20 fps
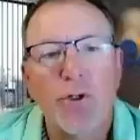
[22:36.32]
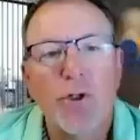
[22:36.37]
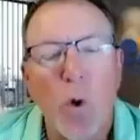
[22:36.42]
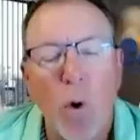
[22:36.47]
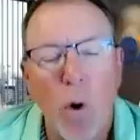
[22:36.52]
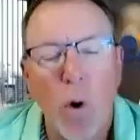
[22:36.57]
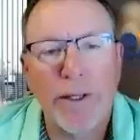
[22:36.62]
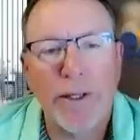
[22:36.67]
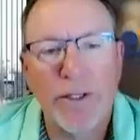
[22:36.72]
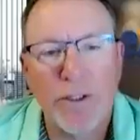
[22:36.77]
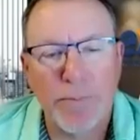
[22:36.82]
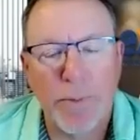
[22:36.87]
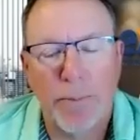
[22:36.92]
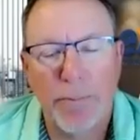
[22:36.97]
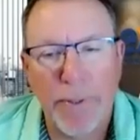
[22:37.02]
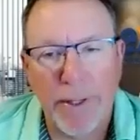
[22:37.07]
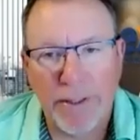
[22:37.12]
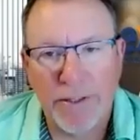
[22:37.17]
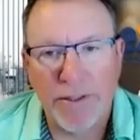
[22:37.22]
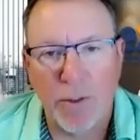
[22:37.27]
choice,
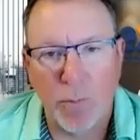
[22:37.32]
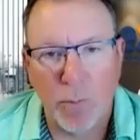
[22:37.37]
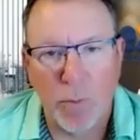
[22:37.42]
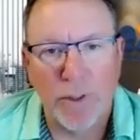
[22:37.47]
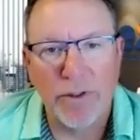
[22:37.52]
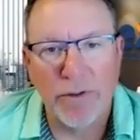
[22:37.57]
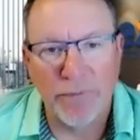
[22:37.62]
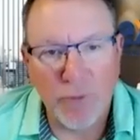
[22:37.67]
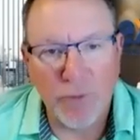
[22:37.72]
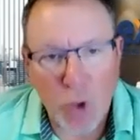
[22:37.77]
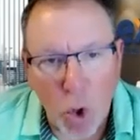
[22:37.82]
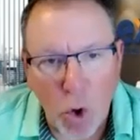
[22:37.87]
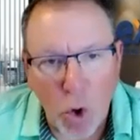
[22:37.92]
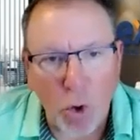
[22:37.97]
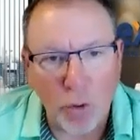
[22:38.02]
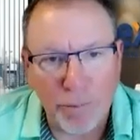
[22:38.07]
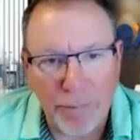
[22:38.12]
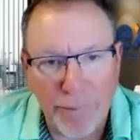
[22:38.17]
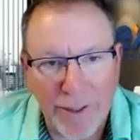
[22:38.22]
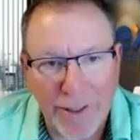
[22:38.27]
but based on what you've
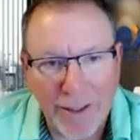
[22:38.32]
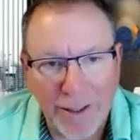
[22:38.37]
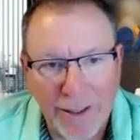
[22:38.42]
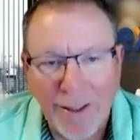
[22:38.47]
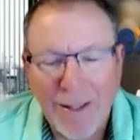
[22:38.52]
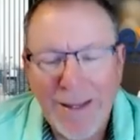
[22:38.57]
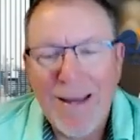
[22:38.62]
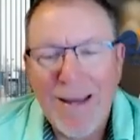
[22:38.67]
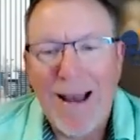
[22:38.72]
told me,